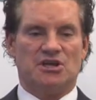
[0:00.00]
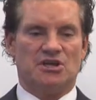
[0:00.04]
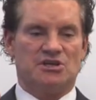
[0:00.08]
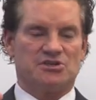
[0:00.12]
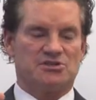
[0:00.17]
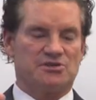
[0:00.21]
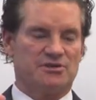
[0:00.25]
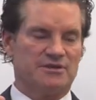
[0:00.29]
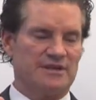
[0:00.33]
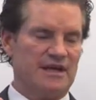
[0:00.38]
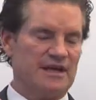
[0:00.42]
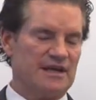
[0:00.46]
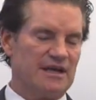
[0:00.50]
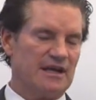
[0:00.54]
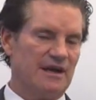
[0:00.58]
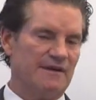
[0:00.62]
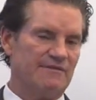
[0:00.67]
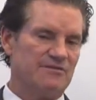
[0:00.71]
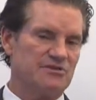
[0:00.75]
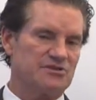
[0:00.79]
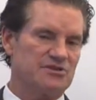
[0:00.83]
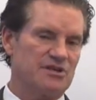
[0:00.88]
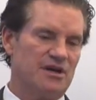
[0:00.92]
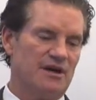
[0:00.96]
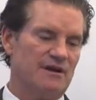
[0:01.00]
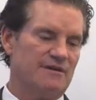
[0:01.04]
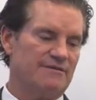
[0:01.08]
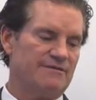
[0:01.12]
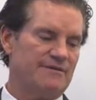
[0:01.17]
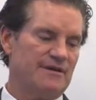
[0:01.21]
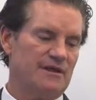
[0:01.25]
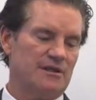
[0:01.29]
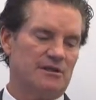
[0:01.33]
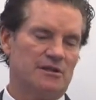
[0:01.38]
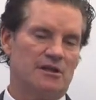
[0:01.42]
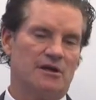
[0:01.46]
So that covers off
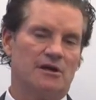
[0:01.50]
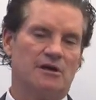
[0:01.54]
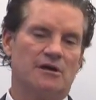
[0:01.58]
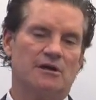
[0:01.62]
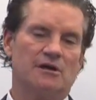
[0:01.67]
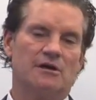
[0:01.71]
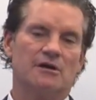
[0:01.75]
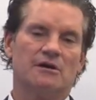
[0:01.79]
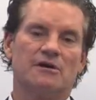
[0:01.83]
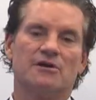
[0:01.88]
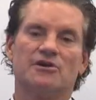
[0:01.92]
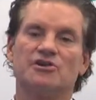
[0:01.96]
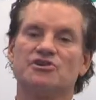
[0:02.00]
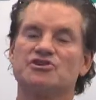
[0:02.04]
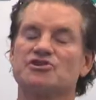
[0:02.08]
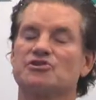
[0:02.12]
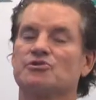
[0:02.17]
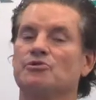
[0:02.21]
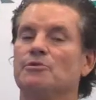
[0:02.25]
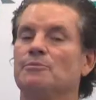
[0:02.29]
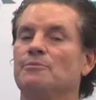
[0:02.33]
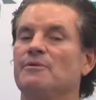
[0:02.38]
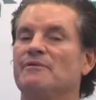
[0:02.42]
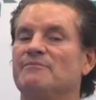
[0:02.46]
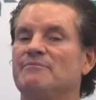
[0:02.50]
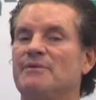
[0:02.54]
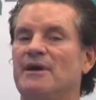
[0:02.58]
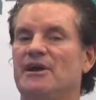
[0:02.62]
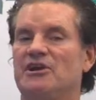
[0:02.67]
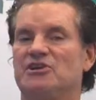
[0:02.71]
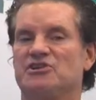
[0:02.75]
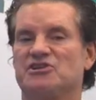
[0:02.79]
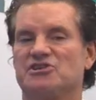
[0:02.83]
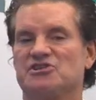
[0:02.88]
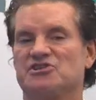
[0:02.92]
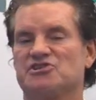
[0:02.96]
a large group of
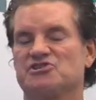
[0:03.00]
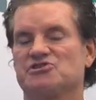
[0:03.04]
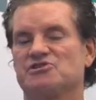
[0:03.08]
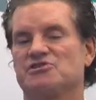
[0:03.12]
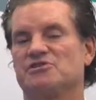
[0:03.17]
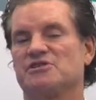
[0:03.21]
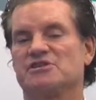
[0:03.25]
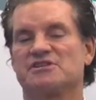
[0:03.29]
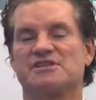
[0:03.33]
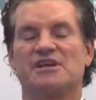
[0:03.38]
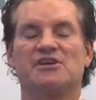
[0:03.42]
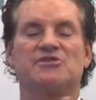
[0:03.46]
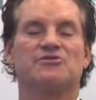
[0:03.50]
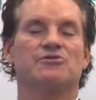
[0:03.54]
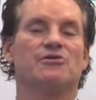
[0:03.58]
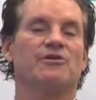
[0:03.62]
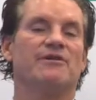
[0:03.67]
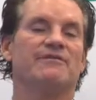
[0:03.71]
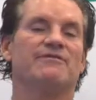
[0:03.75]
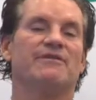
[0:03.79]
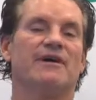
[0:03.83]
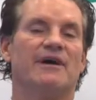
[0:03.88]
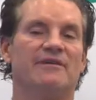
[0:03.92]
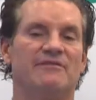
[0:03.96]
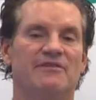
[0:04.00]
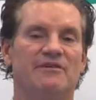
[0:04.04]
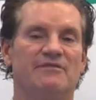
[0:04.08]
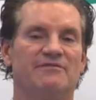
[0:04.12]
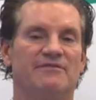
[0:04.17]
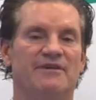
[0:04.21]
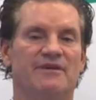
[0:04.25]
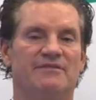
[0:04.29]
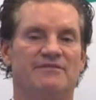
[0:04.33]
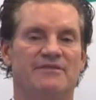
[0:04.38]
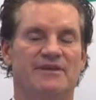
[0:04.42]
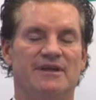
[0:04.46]
patients, let's say 35 to
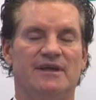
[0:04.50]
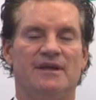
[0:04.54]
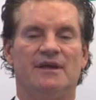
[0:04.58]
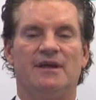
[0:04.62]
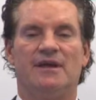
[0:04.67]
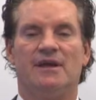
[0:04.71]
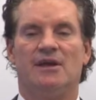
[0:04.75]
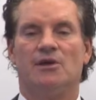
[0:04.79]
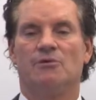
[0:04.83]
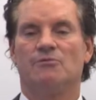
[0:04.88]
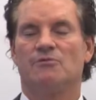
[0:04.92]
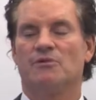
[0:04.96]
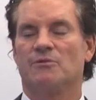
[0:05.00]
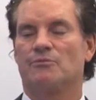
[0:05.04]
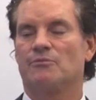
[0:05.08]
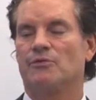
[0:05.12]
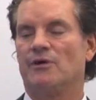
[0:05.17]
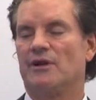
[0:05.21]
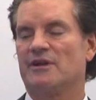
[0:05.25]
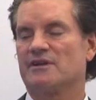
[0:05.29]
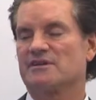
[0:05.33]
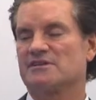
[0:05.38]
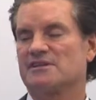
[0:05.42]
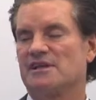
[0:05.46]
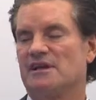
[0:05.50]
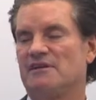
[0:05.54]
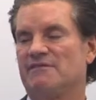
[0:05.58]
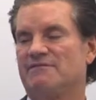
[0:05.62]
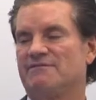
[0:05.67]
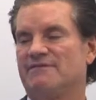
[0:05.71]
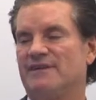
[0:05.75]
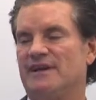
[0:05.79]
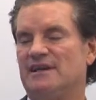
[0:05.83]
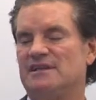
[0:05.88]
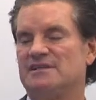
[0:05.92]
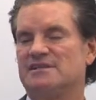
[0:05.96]
50, with products like
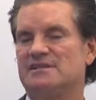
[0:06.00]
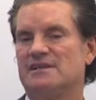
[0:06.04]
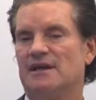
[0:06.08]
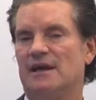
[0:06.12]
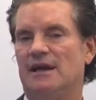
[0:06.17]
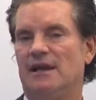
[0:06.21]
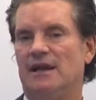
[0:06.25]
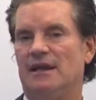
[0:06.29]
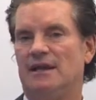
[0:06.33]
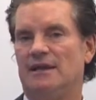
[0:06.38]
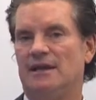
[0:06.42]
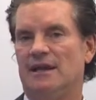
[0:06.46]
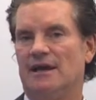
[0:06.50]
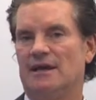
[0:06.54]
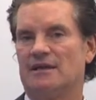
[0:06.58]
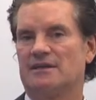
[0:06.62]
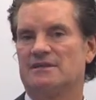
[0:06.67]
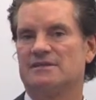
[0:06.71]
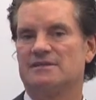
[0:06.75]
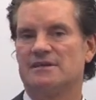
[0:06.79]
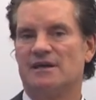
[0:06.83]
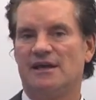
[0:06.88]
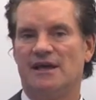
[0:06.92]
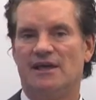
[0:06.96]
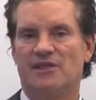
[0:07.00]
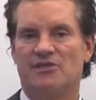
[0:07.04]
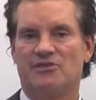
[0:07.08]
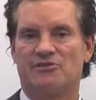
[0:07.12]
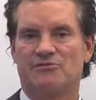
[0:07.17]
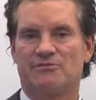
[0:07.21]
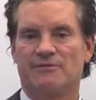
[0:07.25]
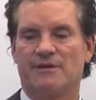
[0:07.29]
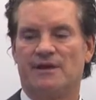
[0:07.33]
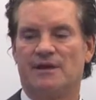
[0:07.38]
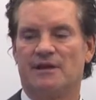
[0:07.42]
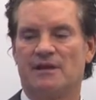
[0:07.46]
FaceTight, NeckTight,
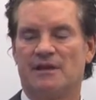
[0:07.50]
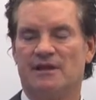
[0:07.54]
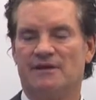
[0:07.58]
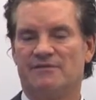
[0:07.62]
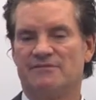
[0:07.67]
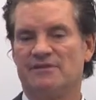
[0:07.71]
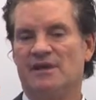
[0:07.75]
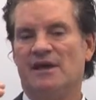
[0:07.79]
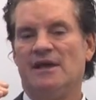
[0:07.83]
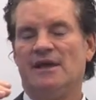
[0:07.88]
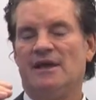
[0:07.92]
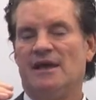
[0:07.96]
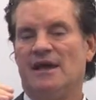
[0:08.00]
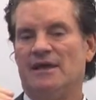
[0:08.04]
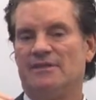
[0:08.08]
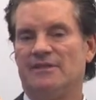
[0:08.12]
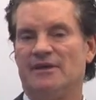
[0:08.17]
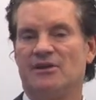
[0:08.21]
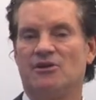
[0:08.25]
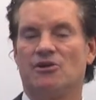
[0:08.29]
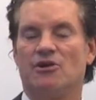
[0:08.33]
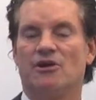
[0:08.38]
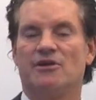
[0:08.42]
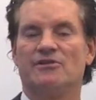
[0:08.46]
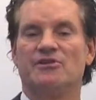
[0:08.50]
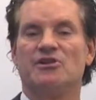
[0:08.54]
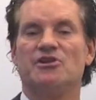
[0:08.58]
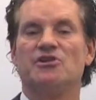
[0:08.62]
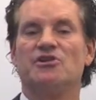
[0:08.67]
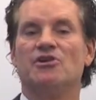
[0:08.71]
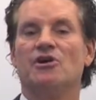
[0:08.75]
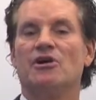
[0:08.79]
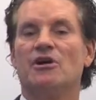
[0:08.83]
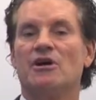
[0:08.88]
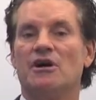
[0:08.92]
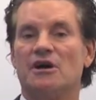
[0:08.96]
thread lift, and then all the
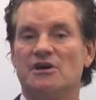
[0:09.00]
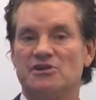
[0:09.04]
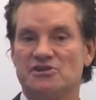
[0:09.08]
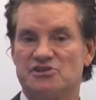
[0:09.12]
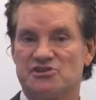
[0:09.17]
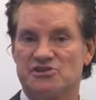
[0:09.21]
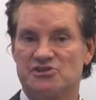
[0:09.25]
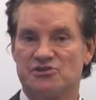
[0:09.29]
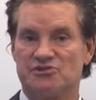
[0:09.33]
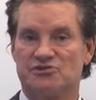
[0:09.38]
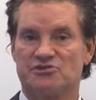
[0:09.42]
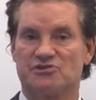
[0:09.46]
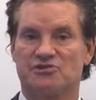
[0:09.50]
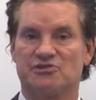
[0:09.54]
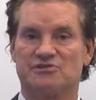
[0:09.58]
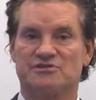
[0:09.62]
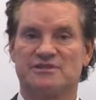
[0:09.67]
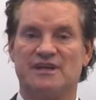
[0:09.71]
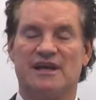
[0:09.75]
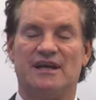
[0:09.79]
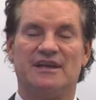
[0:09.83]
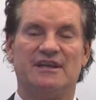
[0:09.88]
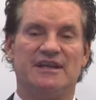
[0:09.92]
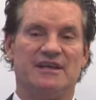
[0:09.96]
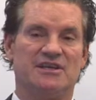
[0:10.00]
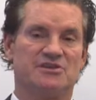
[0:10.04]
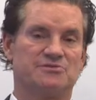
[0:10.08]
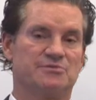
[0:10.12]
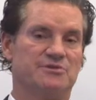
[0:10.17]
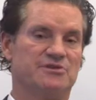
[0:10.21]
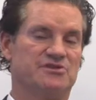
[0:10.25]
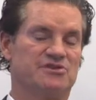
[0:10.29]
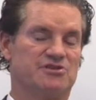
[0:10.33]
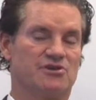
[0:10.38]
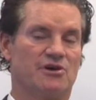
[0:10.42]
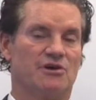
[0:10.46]
non-surgical techniques
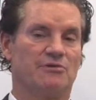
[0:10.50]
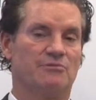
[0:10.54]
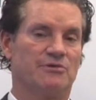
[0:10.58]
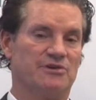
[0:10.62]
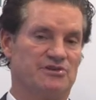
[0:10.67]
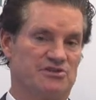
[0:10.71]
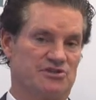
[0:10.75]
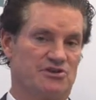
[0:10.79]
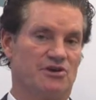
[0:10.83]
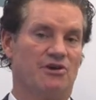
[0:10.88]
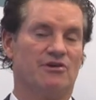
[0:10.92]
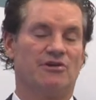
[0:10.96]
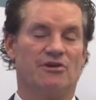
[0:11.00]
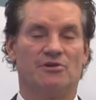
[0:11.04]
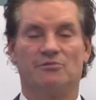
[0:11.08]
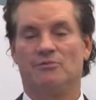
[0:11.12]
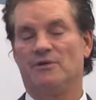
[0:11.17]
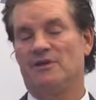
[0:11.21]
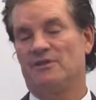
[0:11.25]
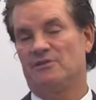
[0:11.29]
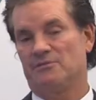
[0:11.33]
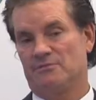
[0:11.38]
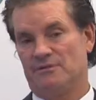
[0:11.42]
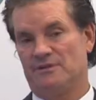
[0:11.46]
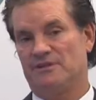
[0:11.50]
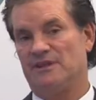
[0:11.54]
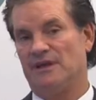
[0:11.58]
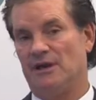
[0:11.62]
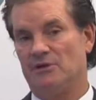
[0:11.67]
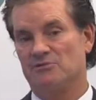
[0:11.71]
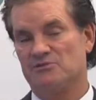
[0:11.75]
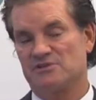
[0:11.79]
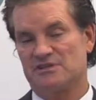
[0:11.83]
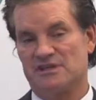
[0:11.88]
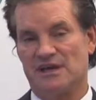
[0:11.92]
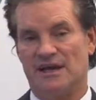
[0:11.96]
we started with the
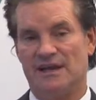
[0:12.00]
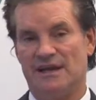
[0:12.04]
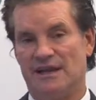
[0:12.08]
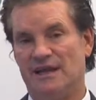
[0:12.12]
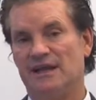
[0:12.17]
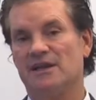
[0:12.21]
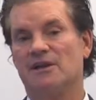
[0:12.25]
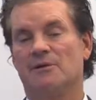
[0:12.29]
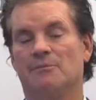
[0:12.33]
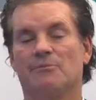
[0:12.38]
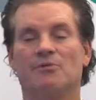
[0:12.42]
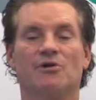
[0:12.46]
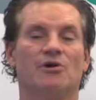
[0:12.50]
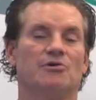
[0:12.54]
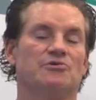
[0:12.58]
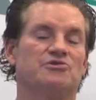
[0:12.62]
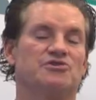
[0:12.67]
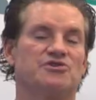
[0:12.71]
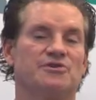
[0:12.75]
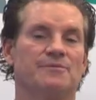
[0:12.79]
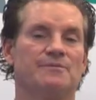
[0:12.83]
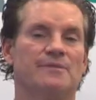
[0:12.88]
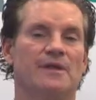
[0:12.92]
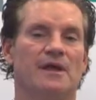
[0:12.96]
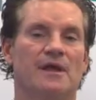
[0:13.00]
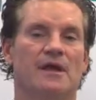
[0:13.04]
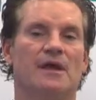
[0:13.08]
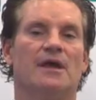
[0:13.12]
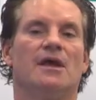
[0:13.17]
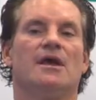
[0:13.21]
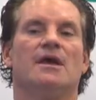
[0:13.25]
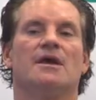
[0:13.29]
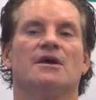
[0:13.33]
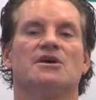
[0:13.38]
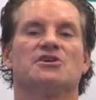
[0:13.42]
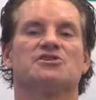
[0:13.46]
outside-in approach.
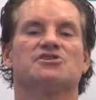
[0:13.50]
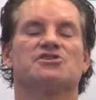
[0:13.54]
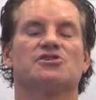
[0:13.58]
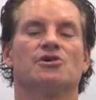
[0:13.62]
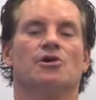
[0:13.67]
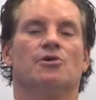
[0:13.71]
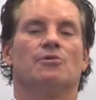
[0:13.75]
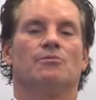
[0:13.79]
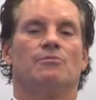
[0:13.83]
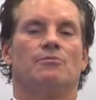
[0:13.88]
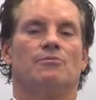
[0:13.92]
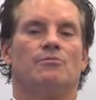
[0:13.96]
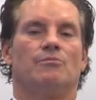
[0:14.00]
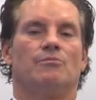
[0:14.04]
So,